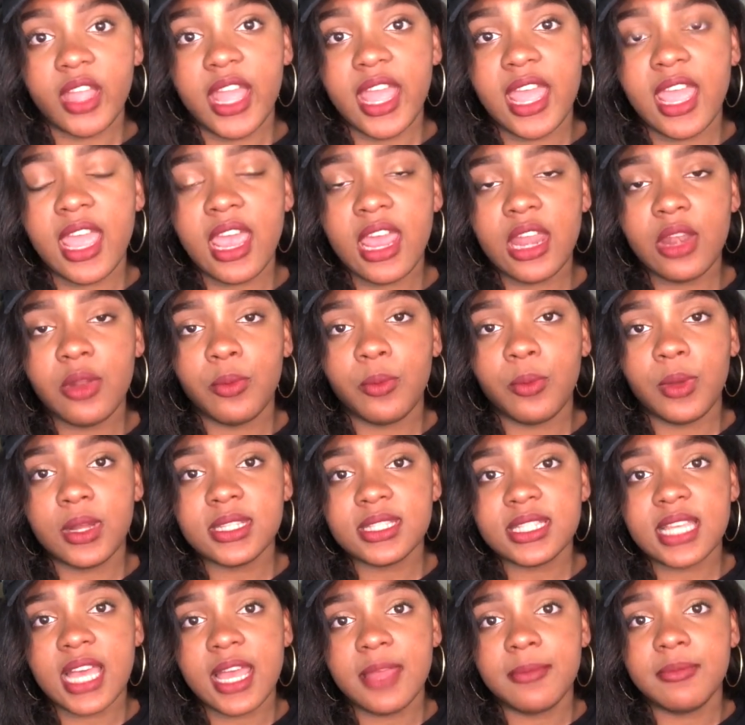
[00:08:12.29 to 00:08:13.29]
And
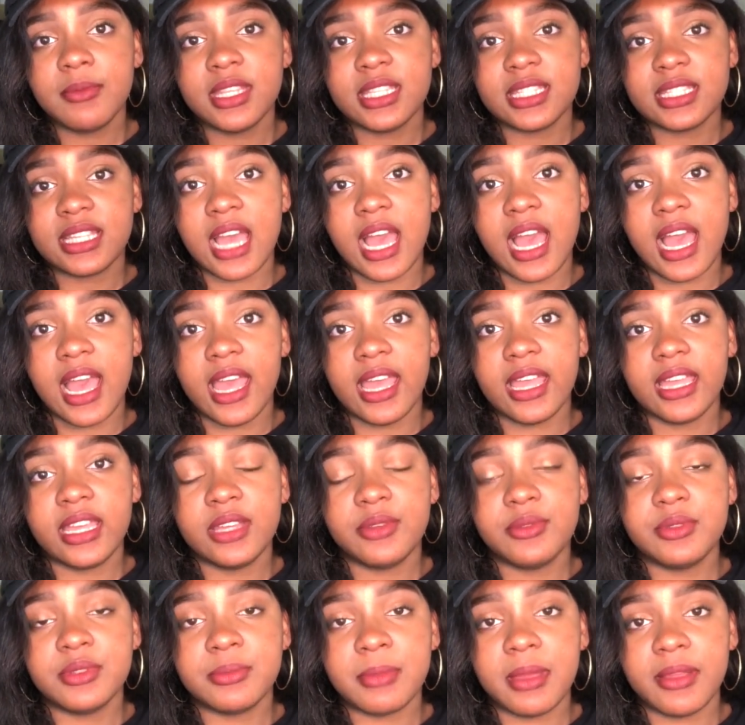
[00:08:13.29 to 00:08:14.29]
one time this guy,
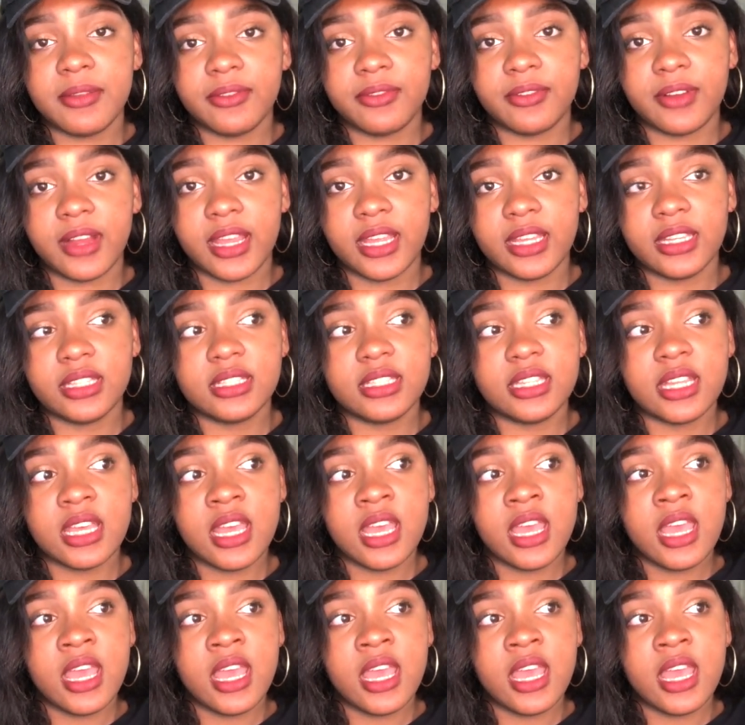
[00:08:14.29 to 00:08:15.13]
he was my friend.